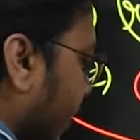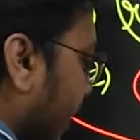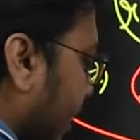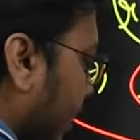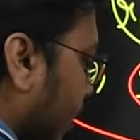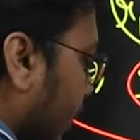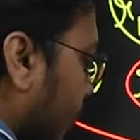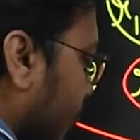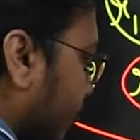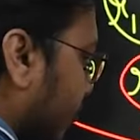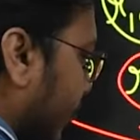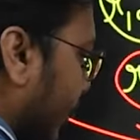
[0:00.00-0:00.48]

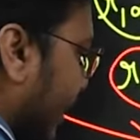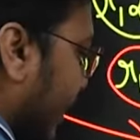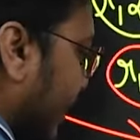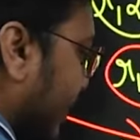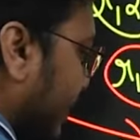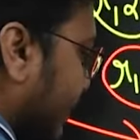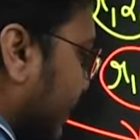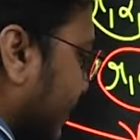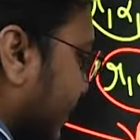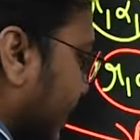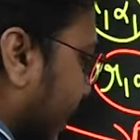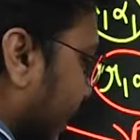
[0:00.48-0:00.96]
L of
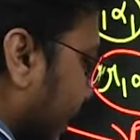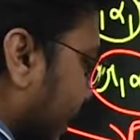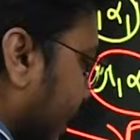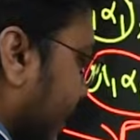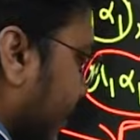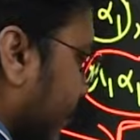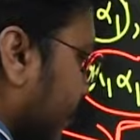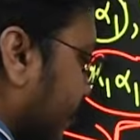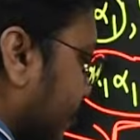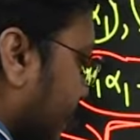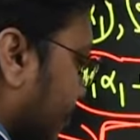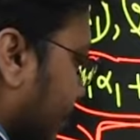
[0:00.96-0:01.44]
S
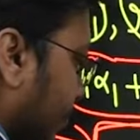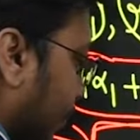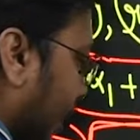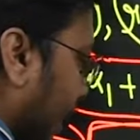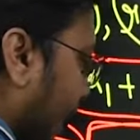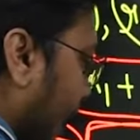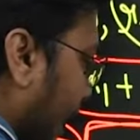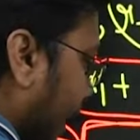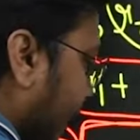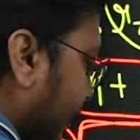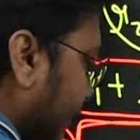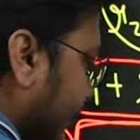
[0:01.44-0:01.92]

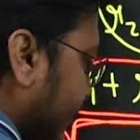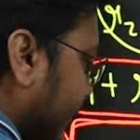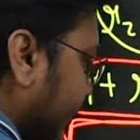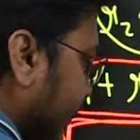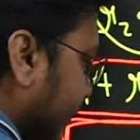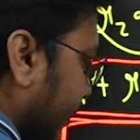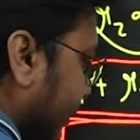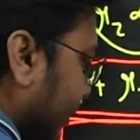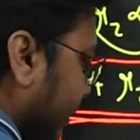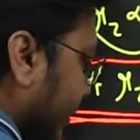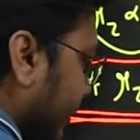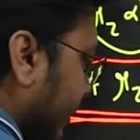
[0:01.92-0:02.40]
implies
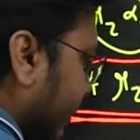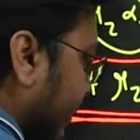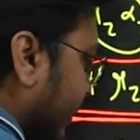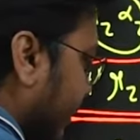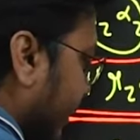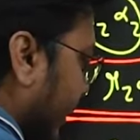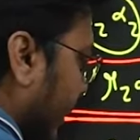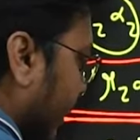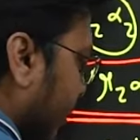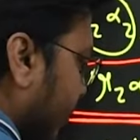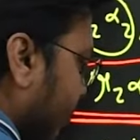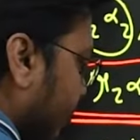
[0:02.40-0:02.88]

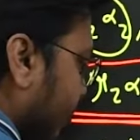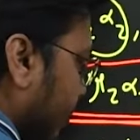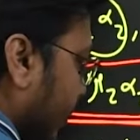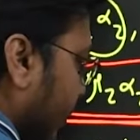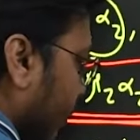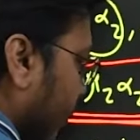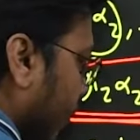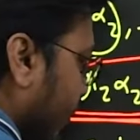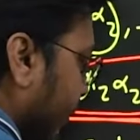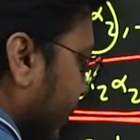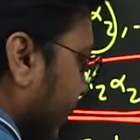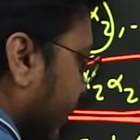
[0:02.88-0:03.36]
eta
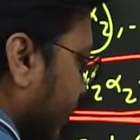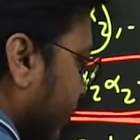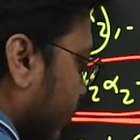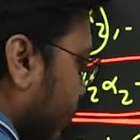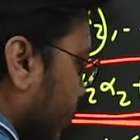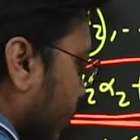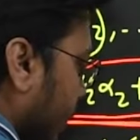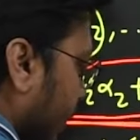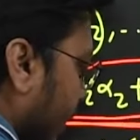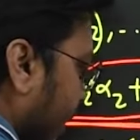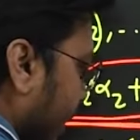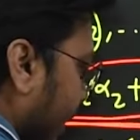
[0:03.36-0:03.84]
belonging
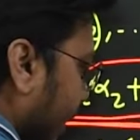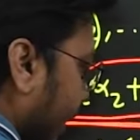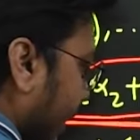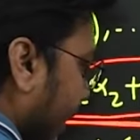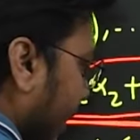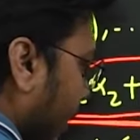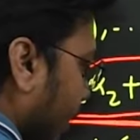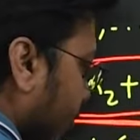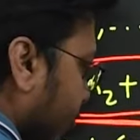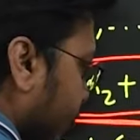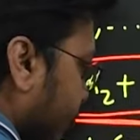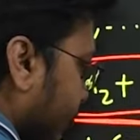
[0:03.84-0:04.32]
to
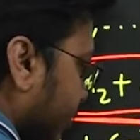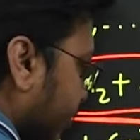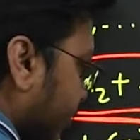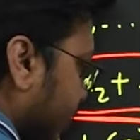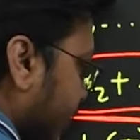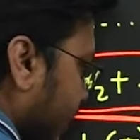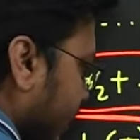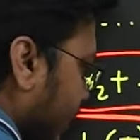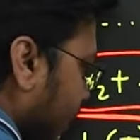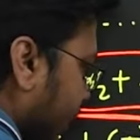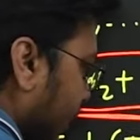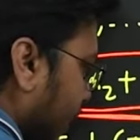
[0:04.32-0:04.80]
L of
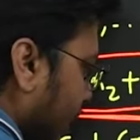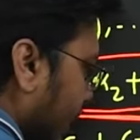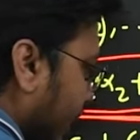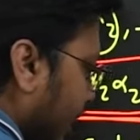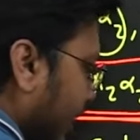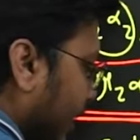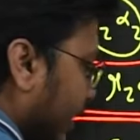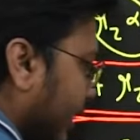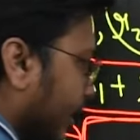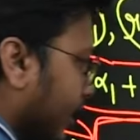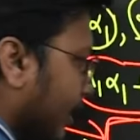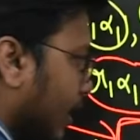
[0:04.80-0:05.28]
T.
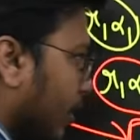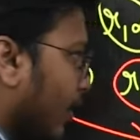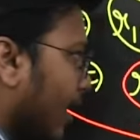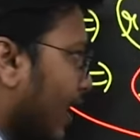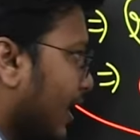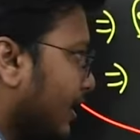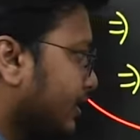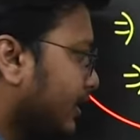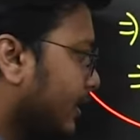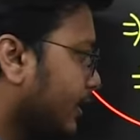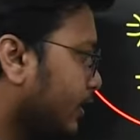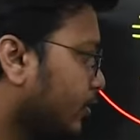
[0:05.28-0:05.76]
Now
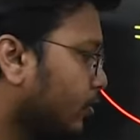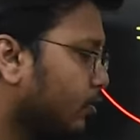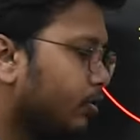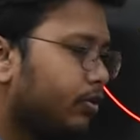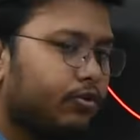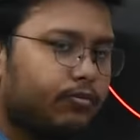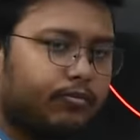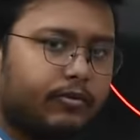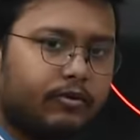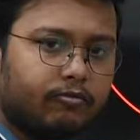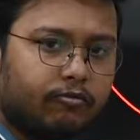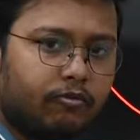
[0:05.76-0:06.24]
as I told
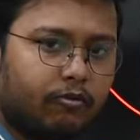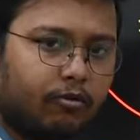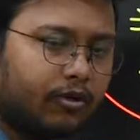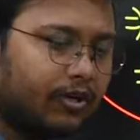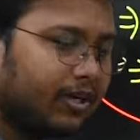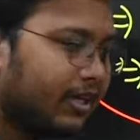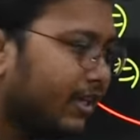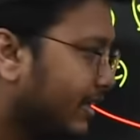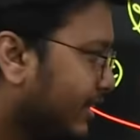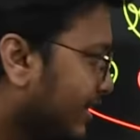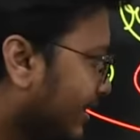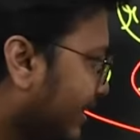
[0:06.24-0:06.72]
you before,
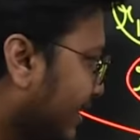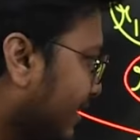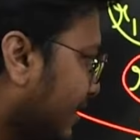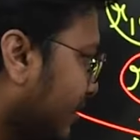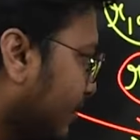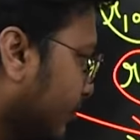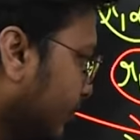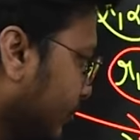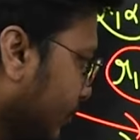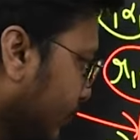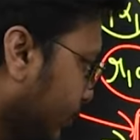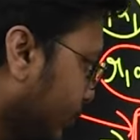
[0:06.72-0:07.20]
this
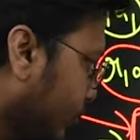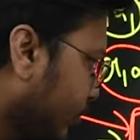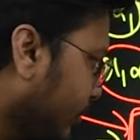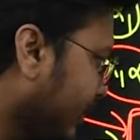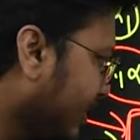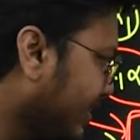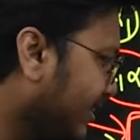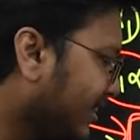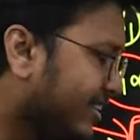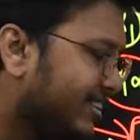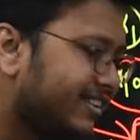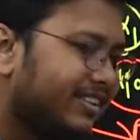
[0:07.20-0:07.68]

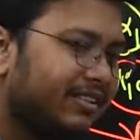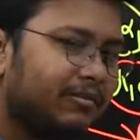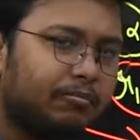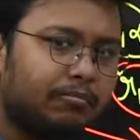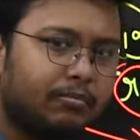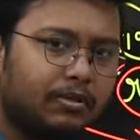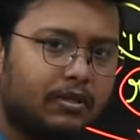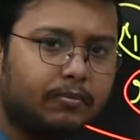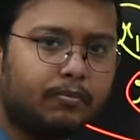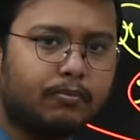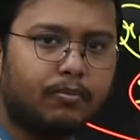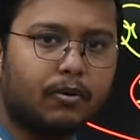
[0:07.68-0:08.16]
using the
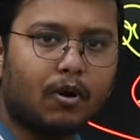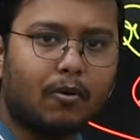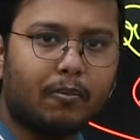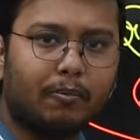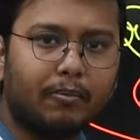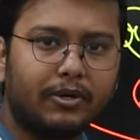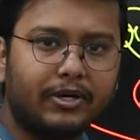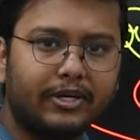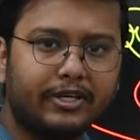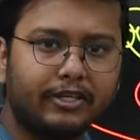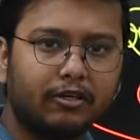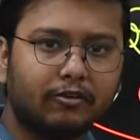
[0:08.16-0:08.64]
simple
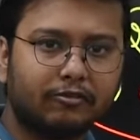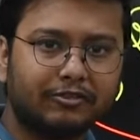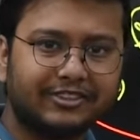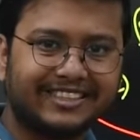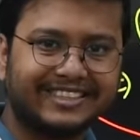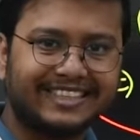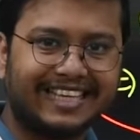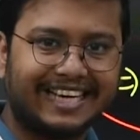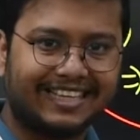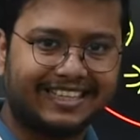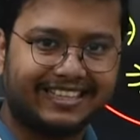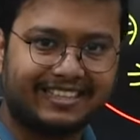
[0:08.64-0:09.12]
property of
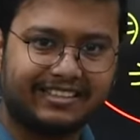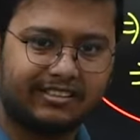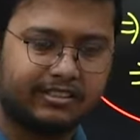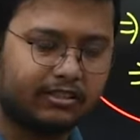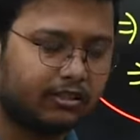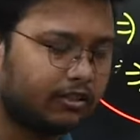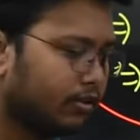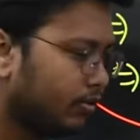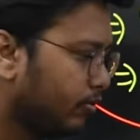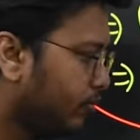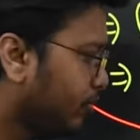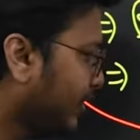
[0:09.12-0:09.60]
sets,
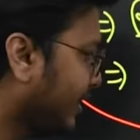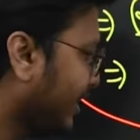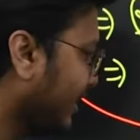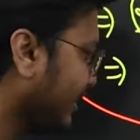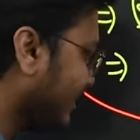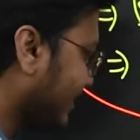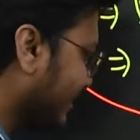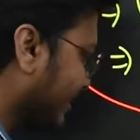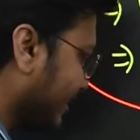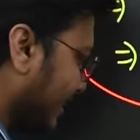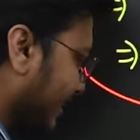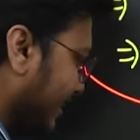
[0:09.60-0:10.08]
we can
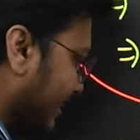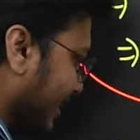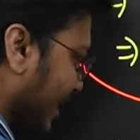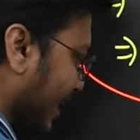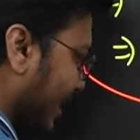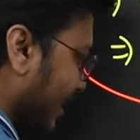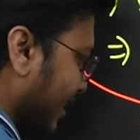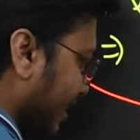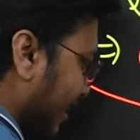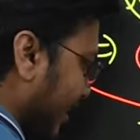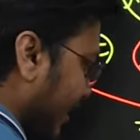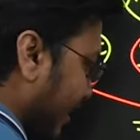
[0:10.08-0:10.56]
say
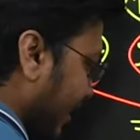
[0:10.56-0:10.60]
that